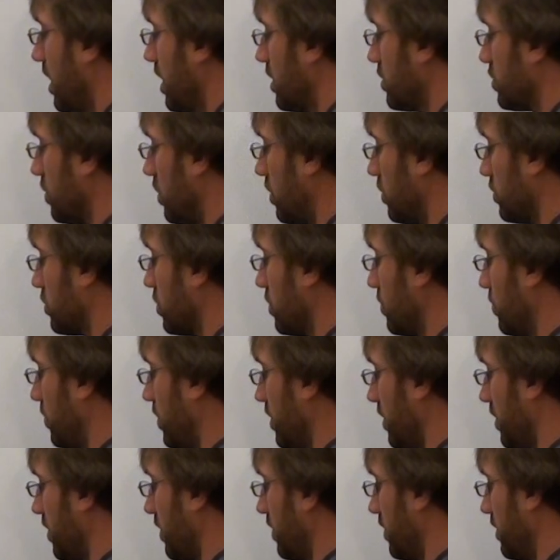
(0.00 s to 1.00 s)
It's all to the
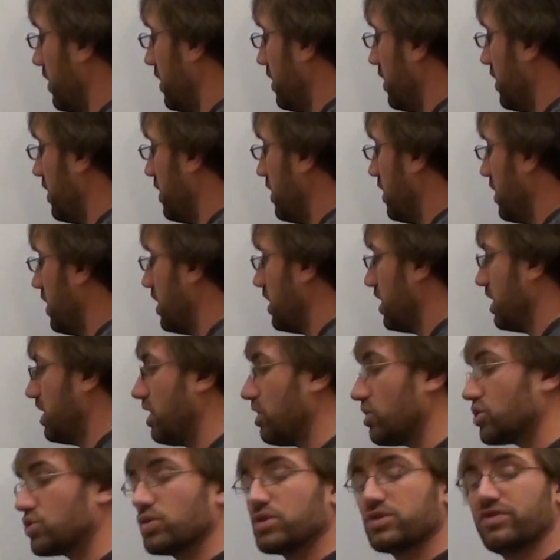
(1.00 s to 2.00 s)
1/3.
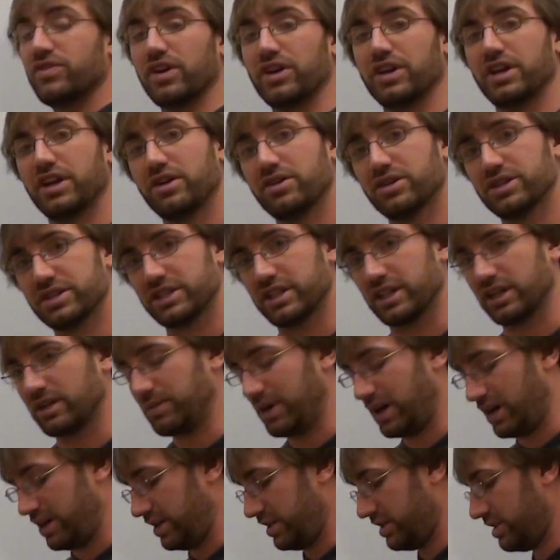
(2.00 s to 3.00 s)
Here's what's very interesting
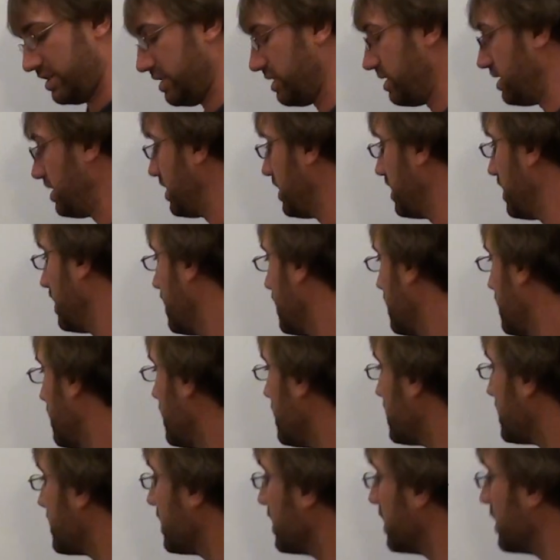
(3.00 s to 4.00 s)
about it.
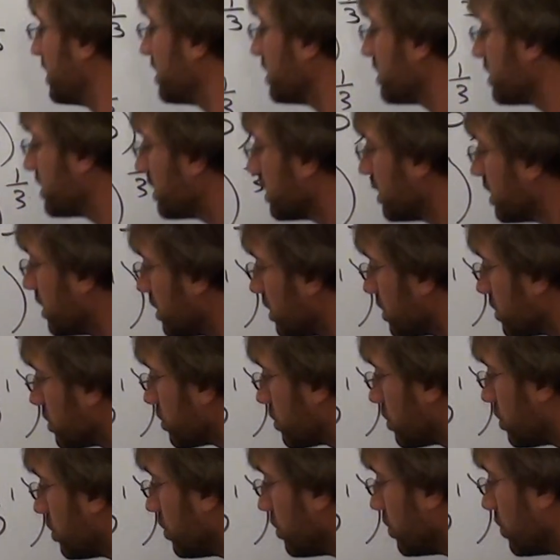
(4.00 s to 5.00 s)
This is
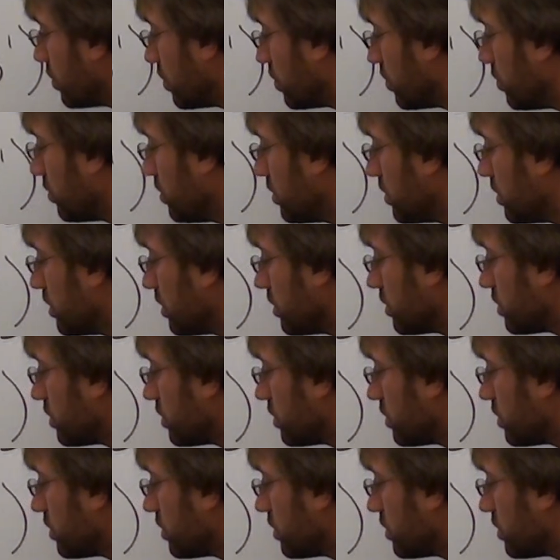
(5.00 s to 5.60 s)
2